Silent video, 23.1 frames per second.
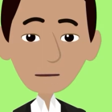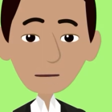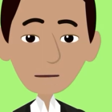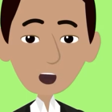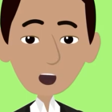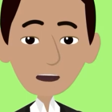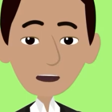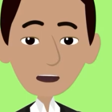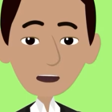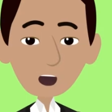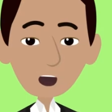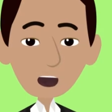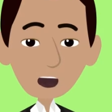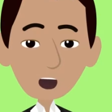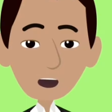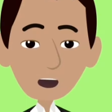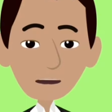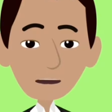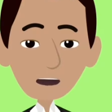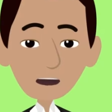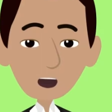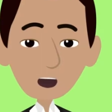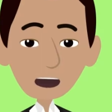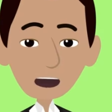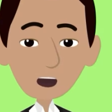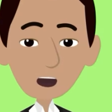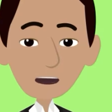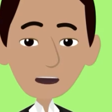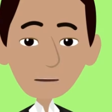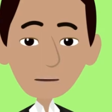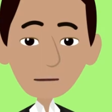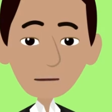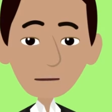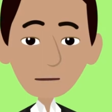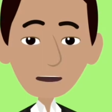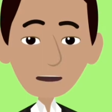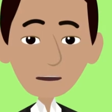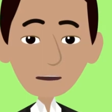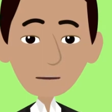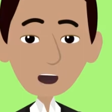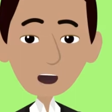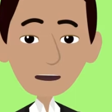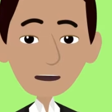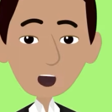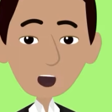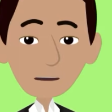to the idea, which
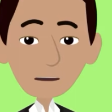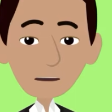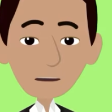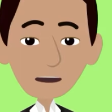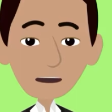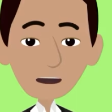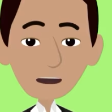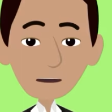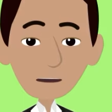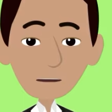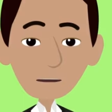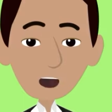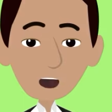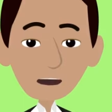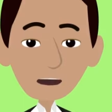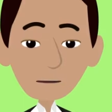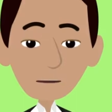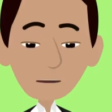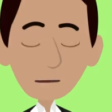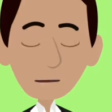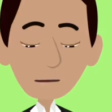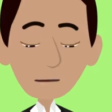perhaps we will call